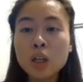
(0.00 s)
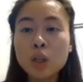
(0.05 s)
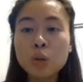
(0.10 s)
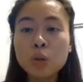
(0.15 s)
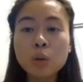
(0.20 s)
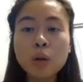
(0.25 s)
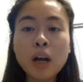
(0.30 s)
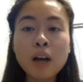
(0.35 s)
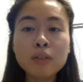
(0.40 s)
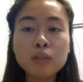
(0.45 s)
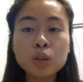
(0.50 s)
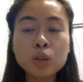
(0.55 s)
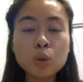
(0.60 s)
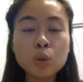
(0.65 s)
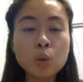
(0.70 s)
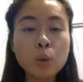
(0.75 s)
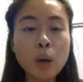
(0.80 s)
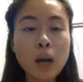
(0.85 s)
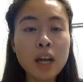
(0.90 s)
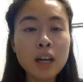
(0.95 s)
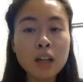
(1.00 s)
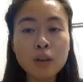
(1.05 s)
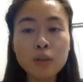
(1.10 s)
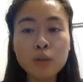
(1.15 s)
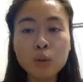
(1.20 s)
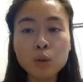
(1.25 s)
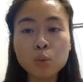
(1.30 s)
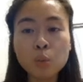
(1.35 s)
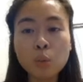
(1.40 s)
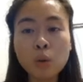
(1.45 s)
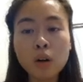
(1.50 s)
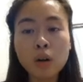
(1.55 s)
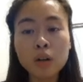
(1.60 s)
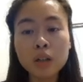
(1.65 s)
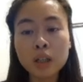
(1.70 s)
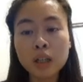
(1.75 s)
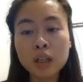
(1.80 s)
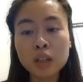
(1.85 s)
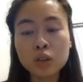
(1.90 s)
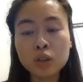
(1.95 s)
You don't have to do any of those
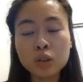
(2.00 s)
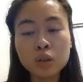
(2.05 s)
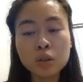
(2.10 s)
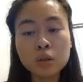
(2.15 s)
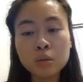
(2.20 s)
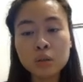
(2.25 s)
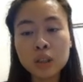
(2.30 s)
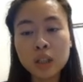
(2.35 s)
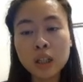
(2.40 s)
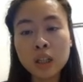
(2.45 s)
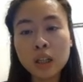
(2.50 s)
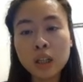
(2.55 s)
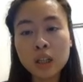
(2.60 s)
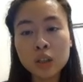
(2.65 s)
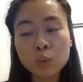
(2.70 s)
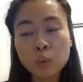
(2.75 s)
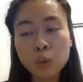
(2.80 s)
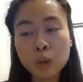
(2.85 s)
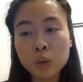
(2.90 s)
work. It's too tedious.